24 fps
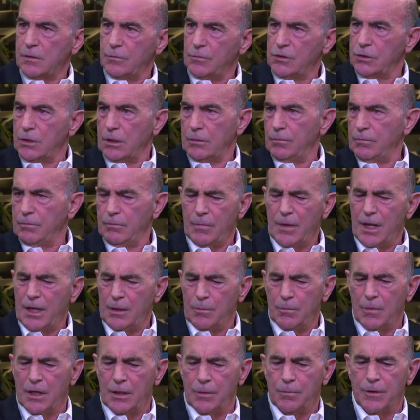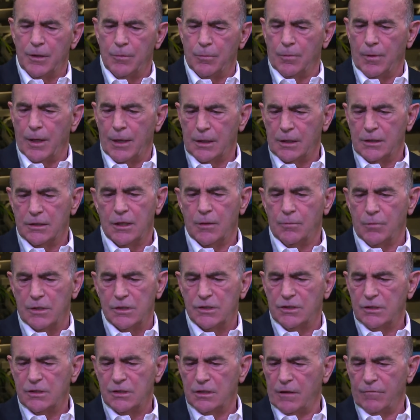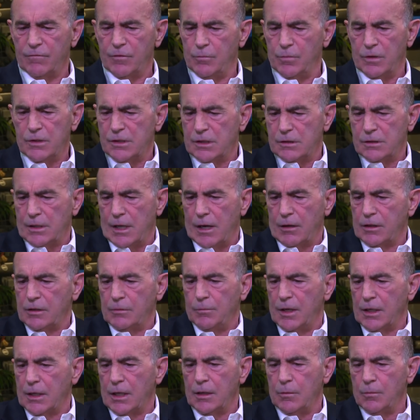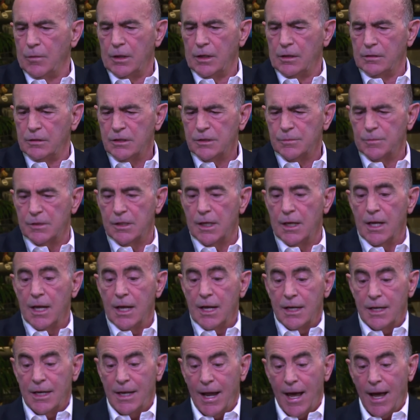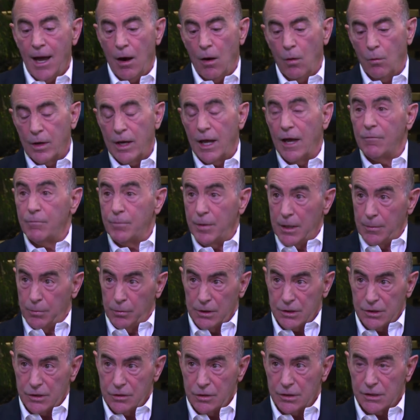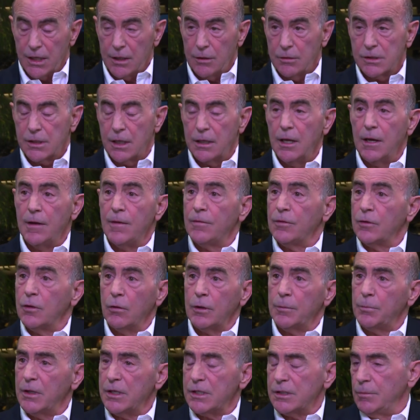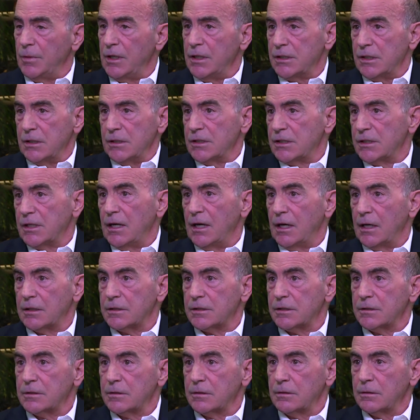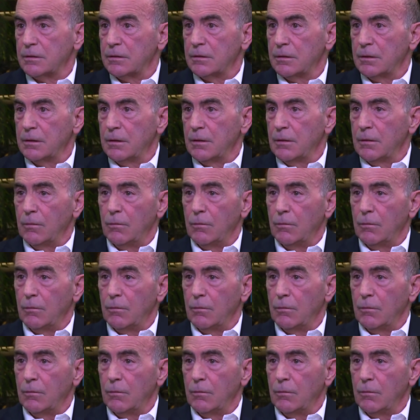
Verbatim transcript: I mean, many, many people, my contemporaries, just left the business. How can you make any money in this business? Now we have people, as you say, who say, the only place to be is in stocks. Mm -hmm.